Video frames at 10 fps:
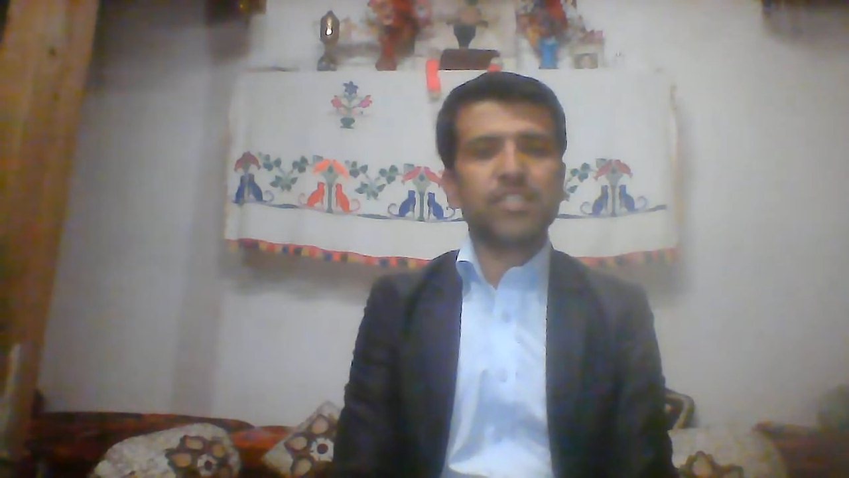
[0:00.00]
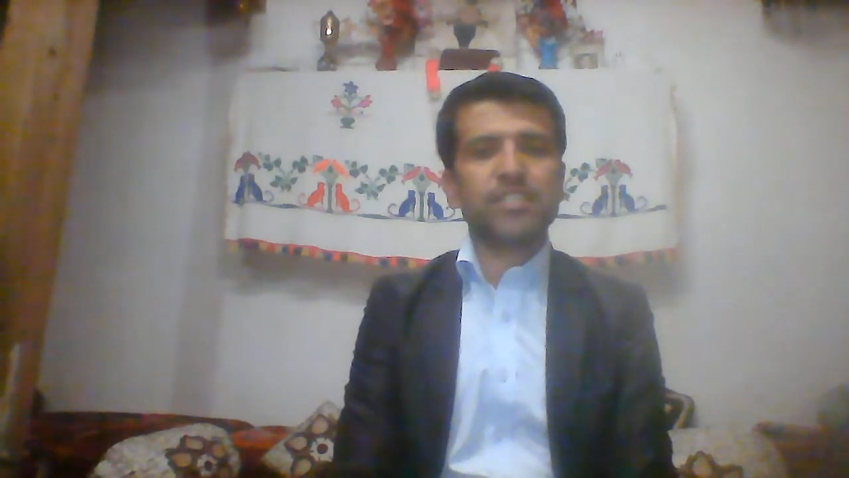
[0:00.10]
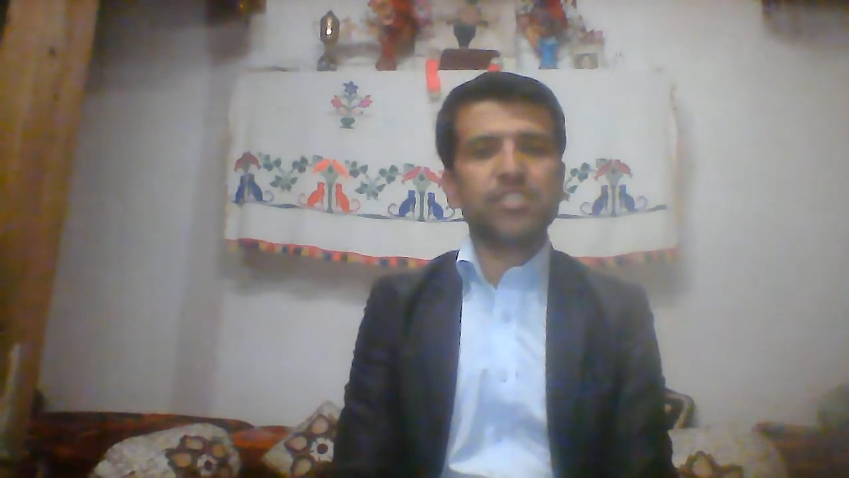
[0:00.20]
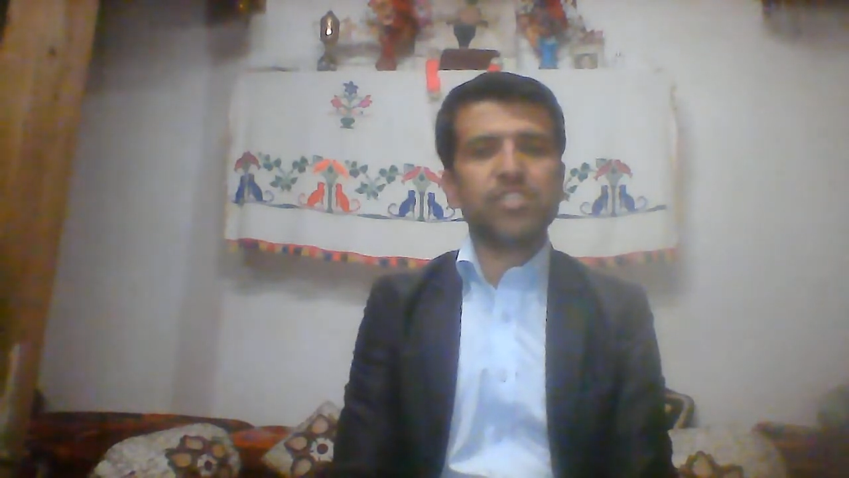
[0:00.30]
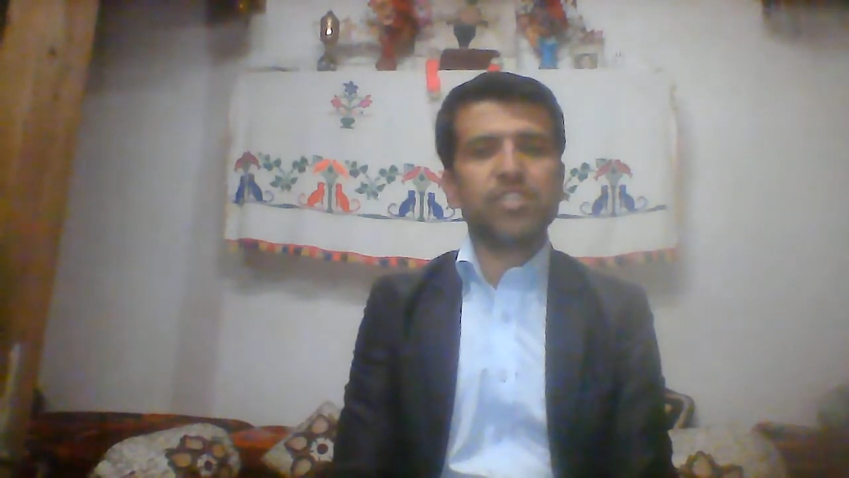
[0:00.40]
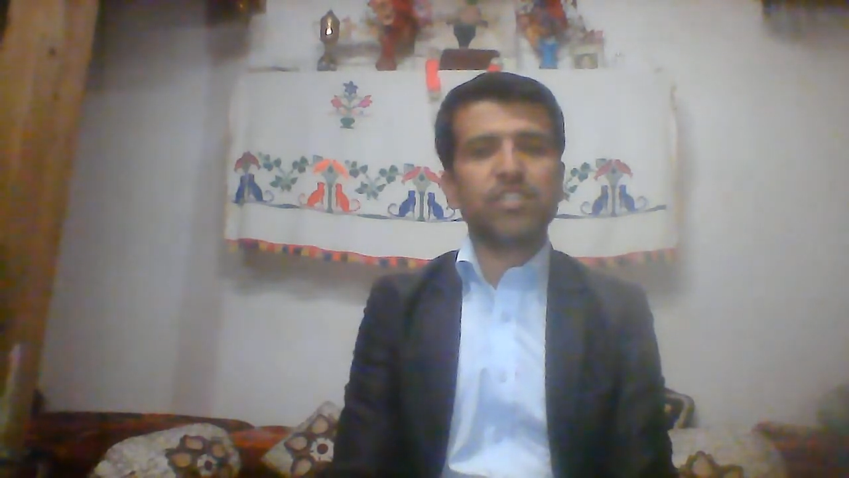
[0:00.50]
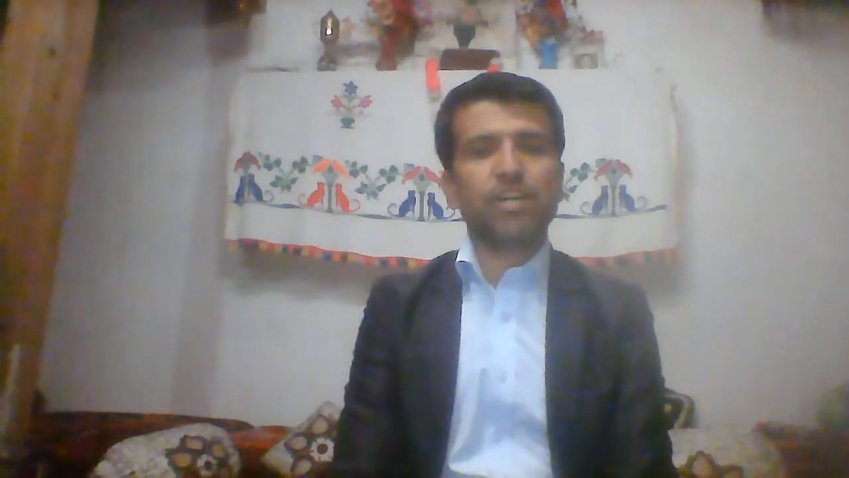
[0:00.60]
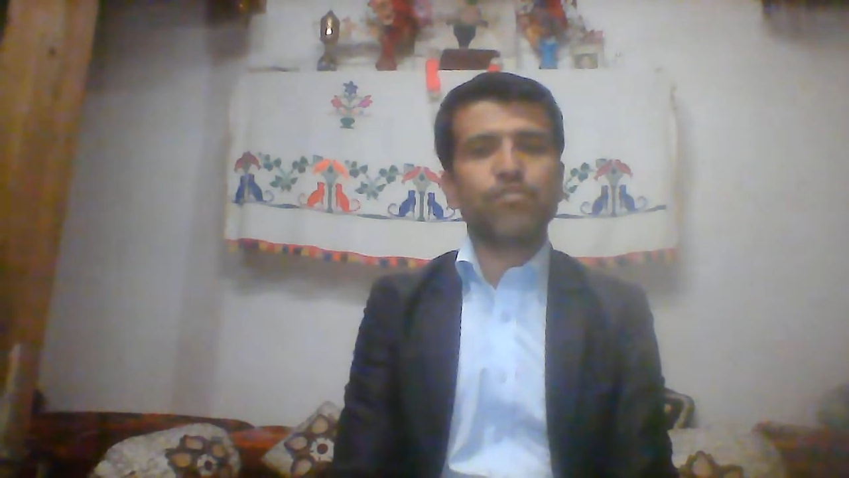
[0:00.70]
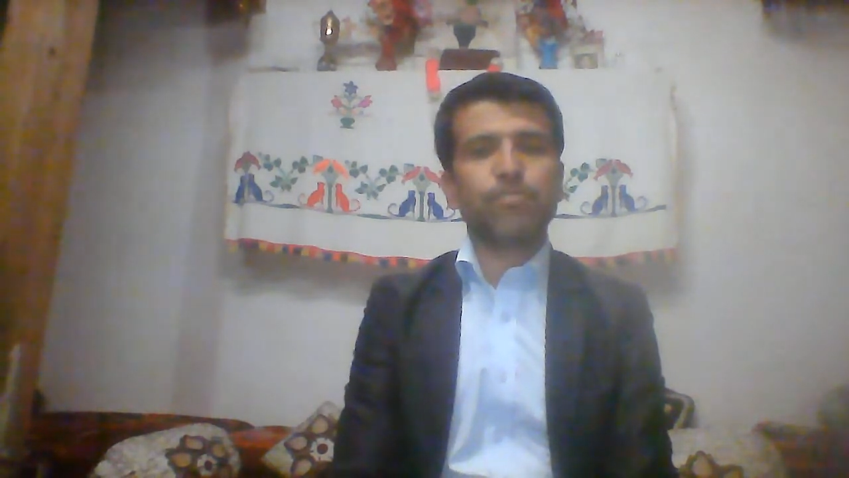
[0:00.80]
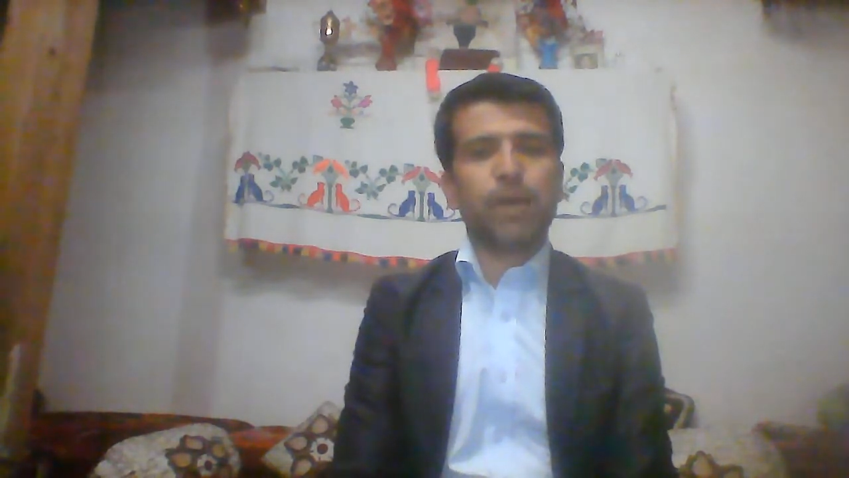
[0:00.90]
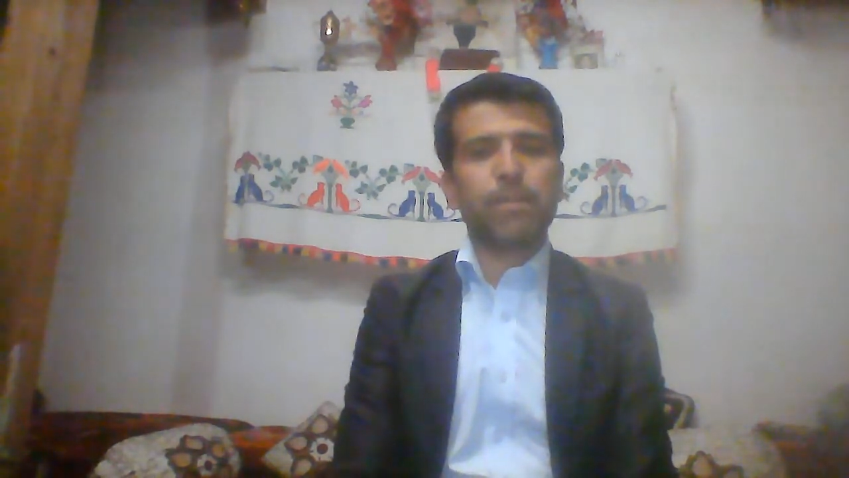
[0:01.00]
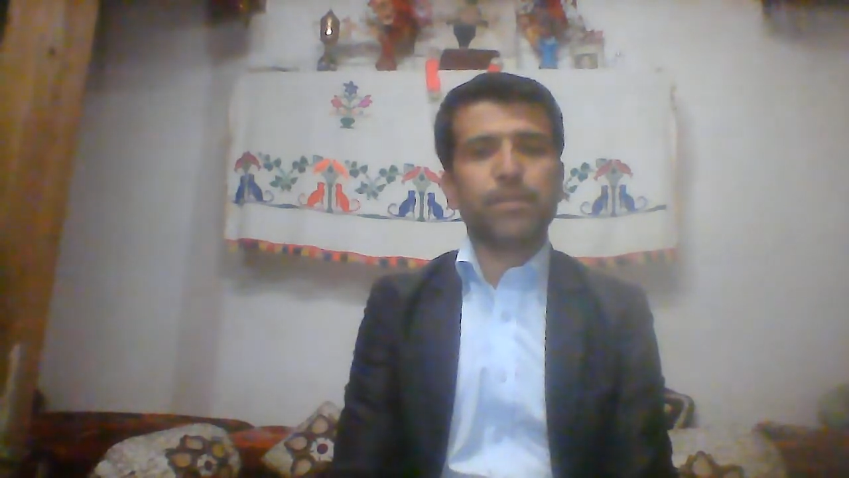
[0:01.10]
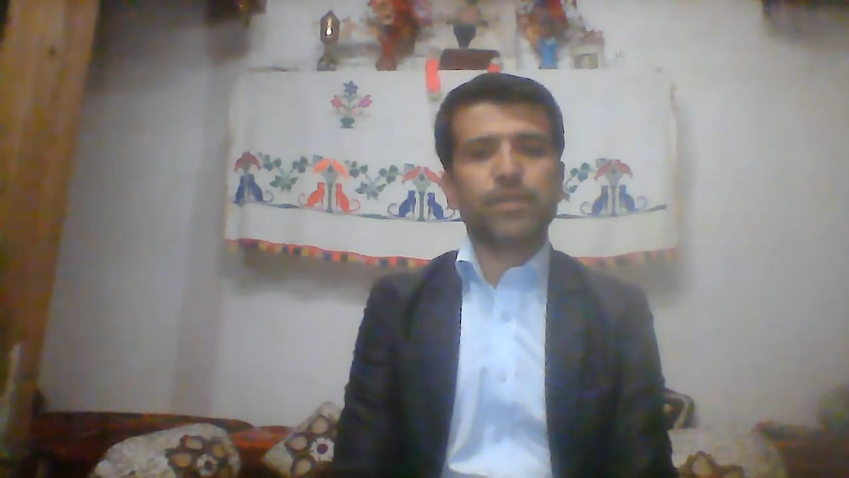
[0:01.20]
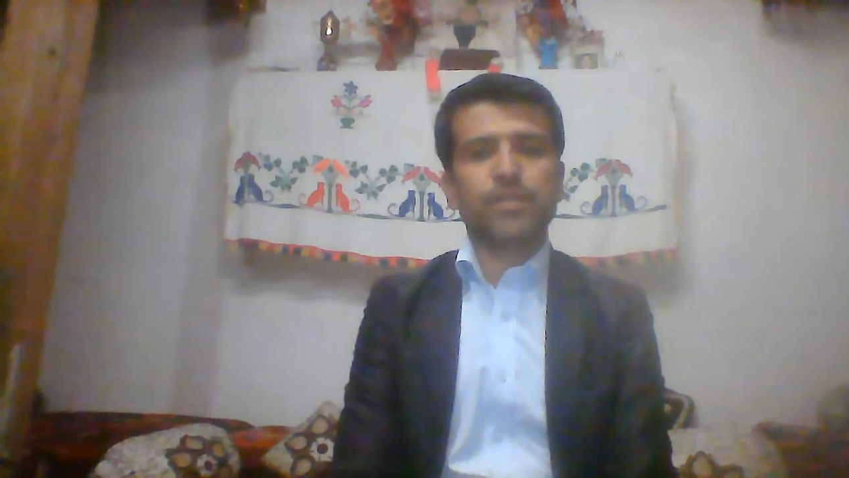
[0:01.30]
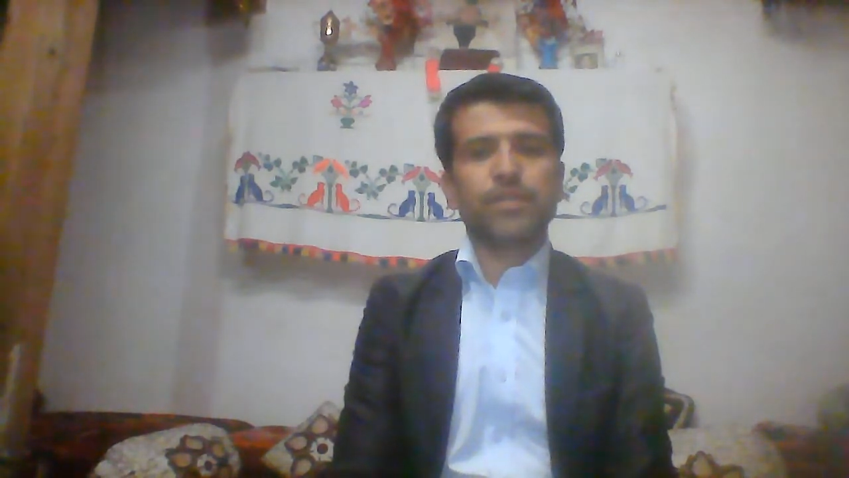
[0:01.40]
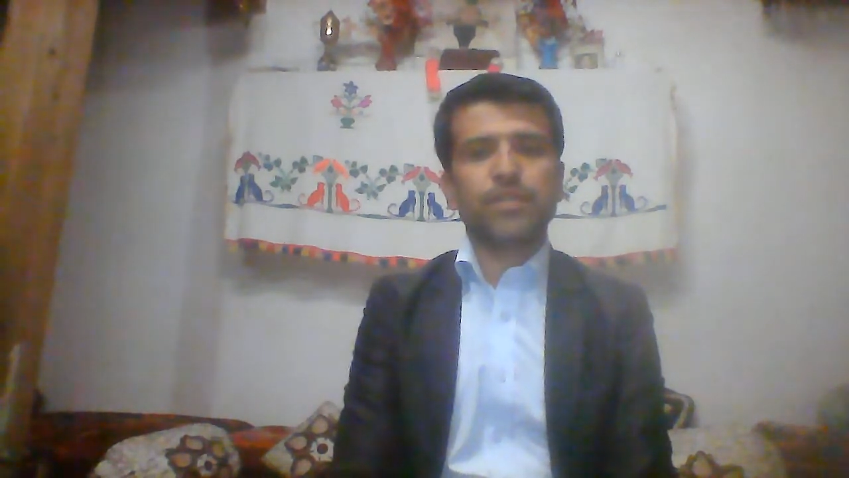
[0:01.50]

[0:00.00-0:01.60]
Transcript: essentials of the paper.